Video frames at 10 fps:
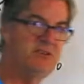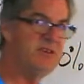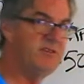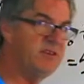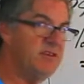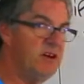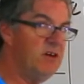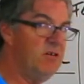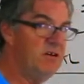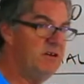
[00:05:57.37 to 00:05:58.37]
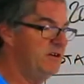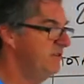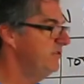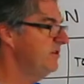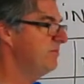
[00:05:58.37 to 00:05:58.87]
Just to know,
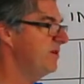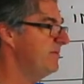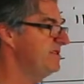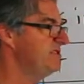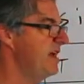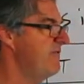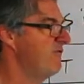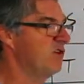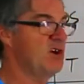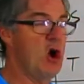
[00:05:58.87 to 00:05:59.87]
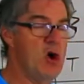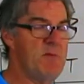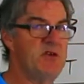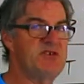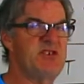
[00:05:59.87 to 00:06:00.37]
you could probably say for
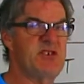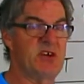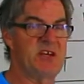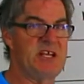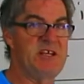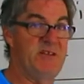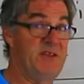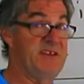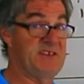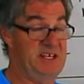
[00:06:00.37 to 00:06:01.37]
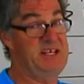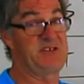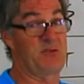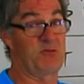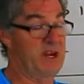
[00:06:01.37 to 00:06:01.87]
almost certainty this
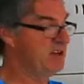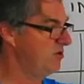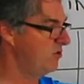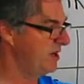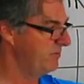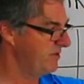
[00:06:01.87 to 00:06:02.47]
is a rigged coin.